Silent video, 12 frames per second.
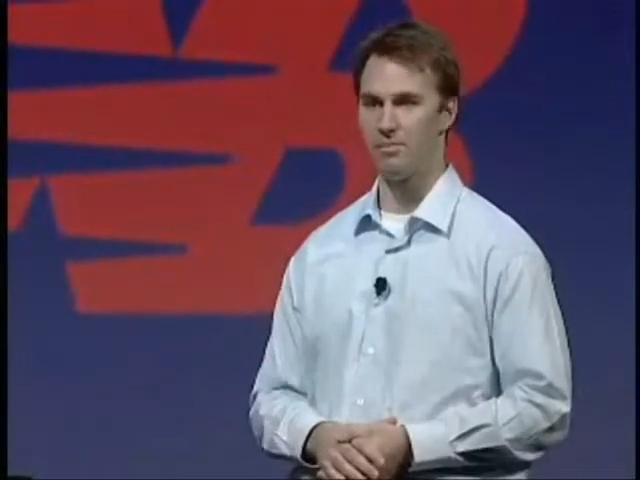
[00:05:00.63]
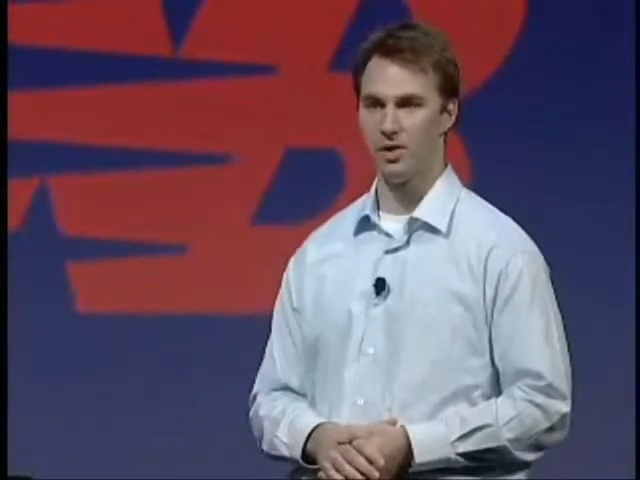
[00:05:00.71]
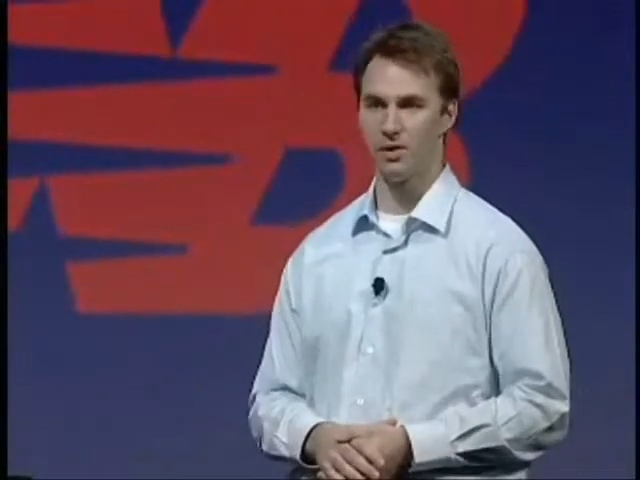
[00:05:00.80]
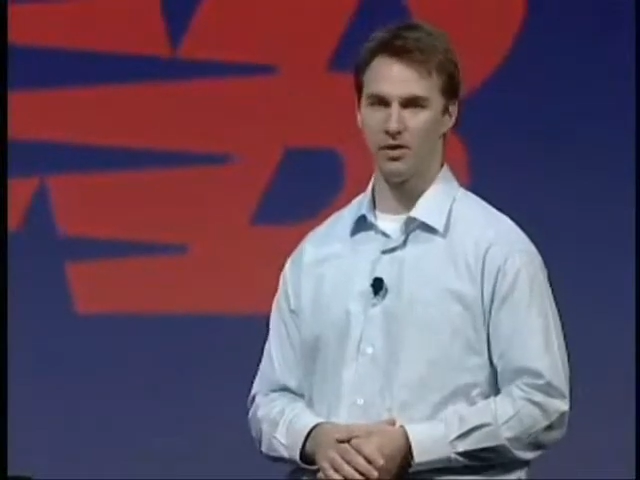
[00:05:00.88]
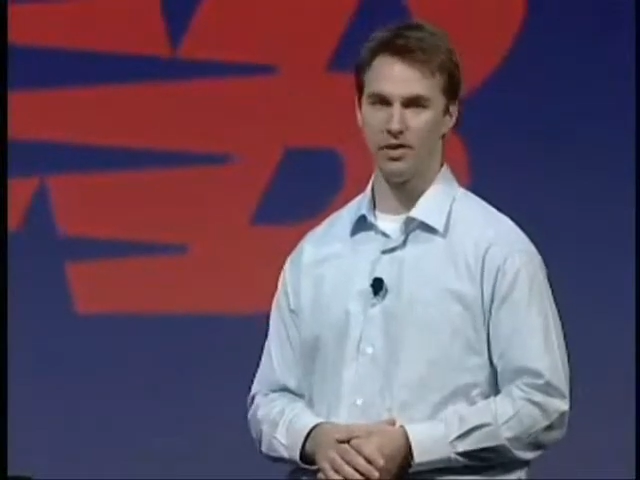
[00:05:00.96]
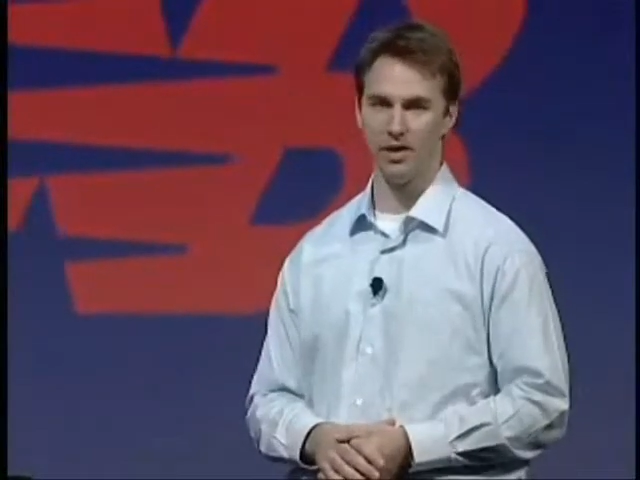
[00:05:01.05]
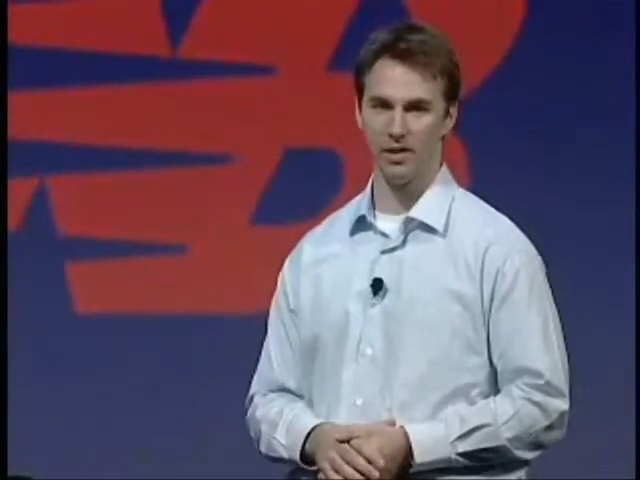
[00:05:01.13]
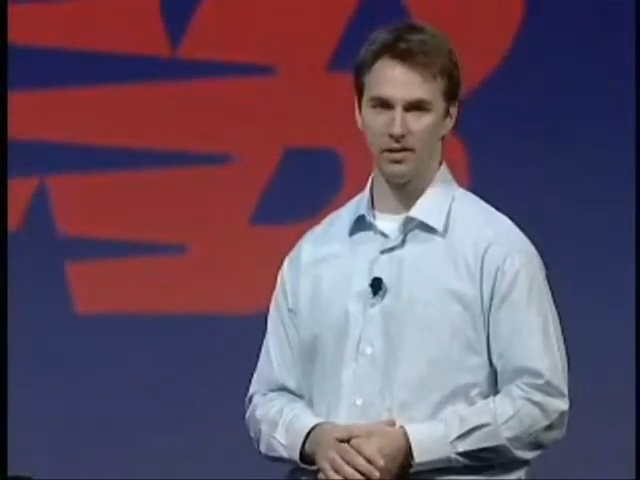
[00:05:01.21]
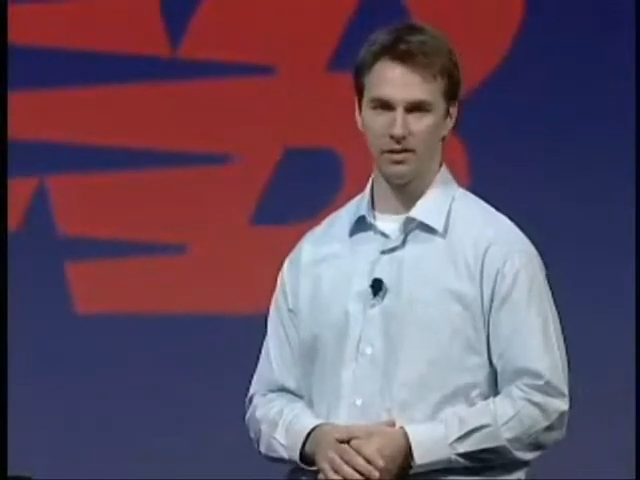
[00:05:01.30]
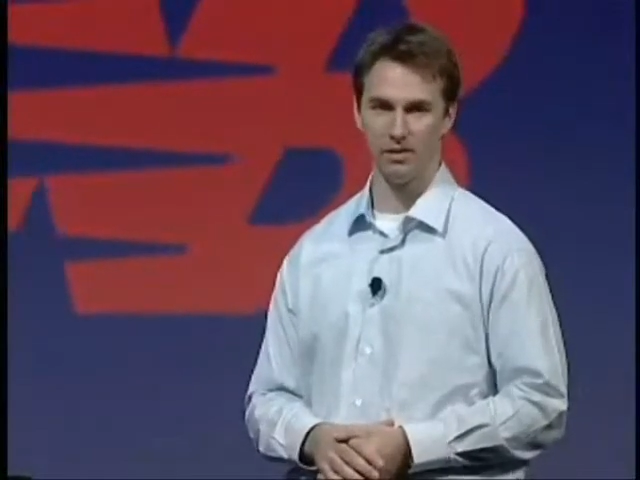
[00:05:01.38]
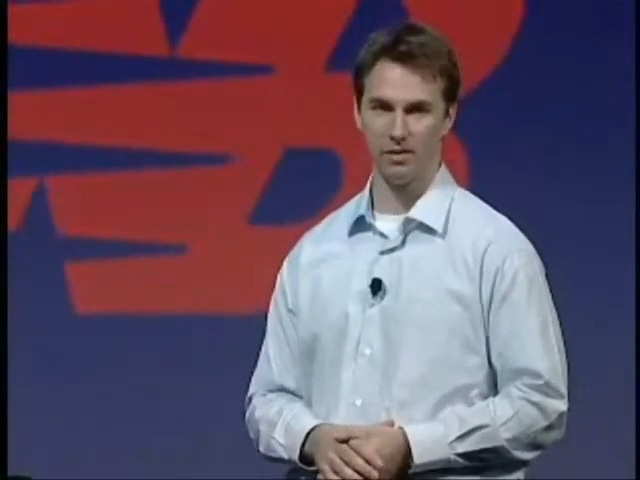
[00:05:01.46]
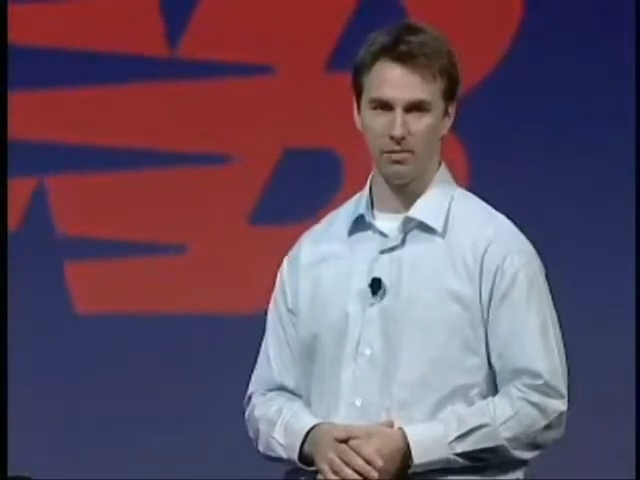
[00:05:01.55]

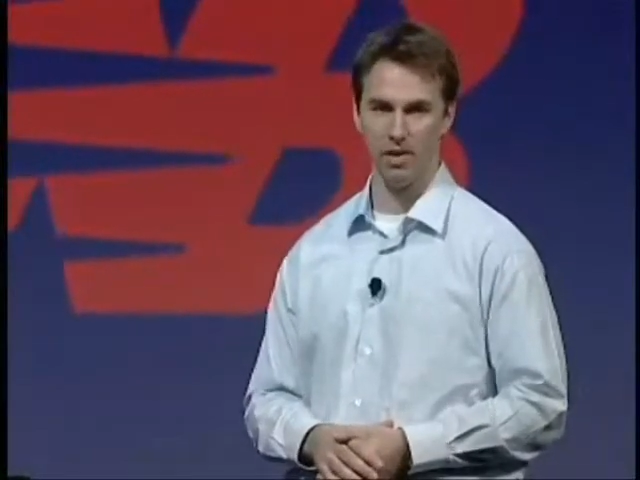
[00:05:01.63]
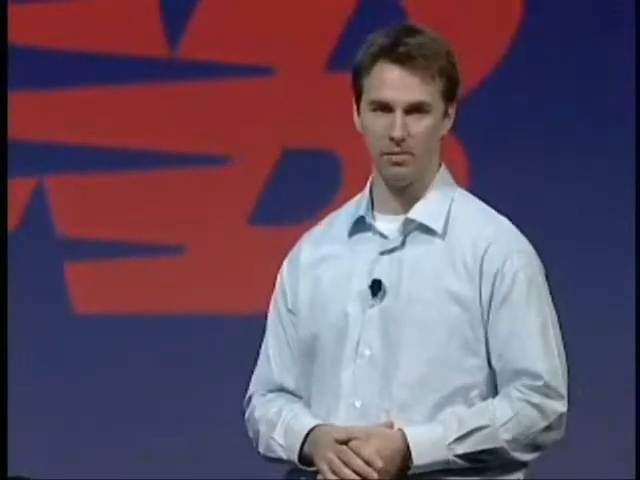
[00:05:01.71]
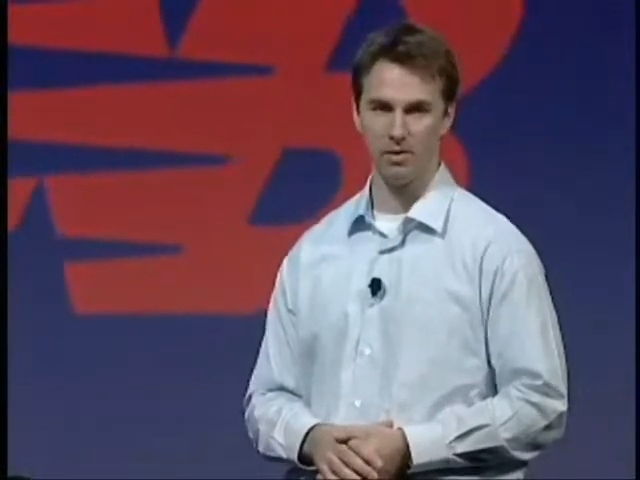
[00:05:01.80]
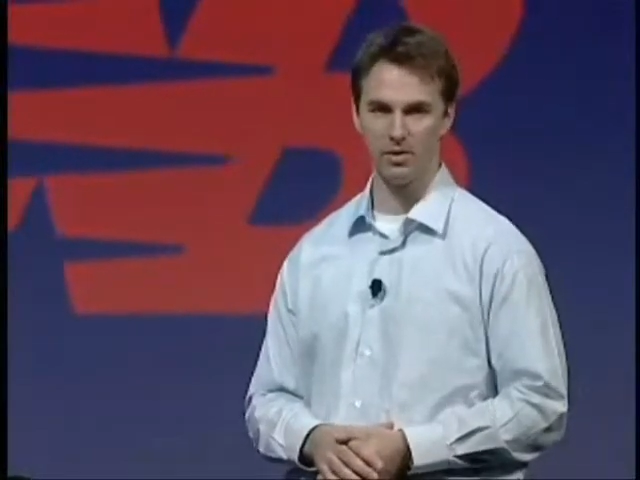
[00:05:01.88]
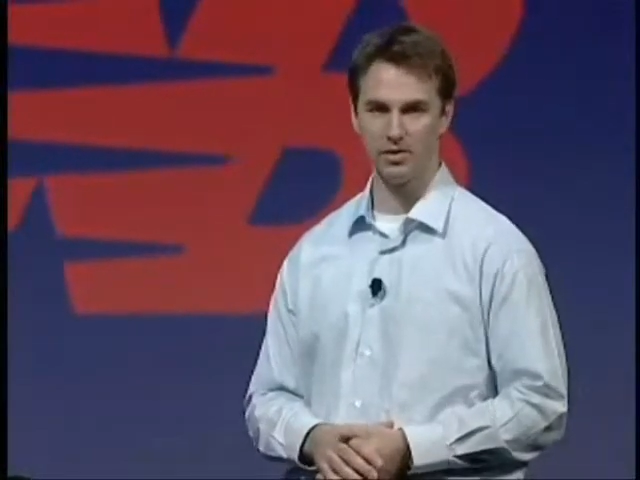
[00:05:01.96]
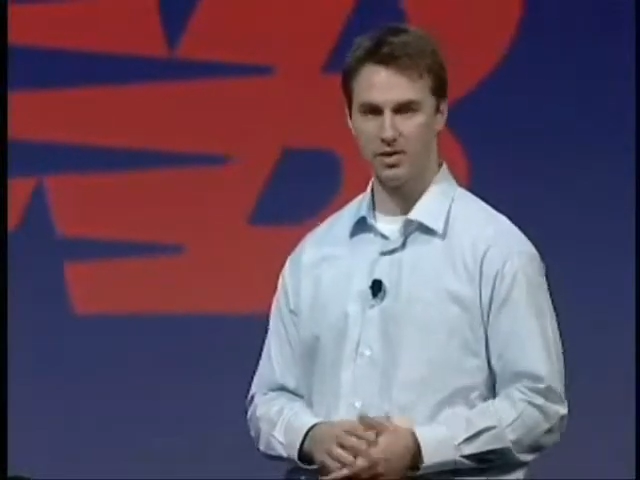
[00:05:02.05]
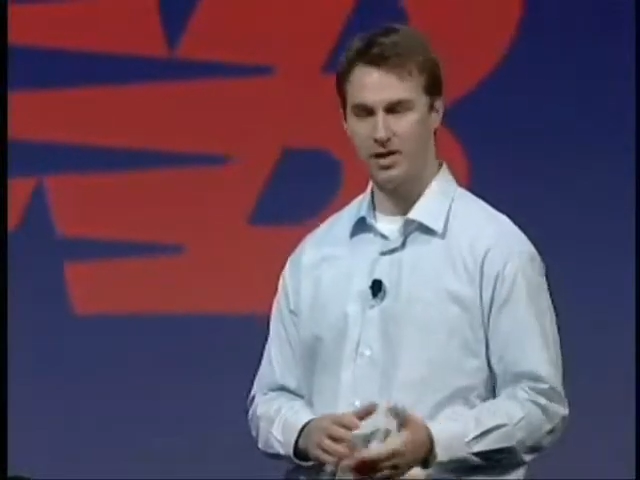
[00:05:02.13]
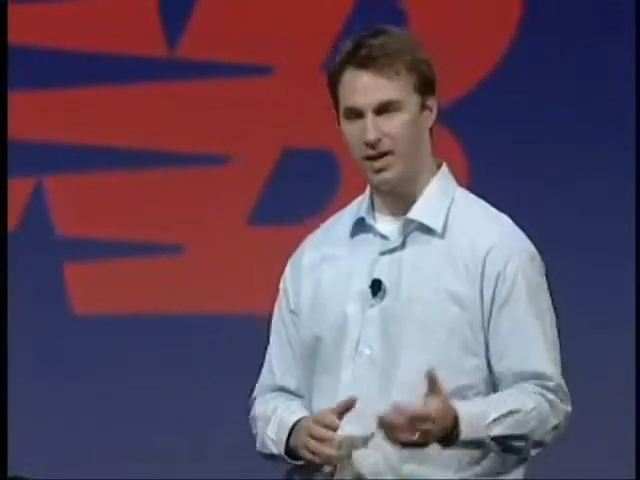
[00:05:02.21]
urethane rubbers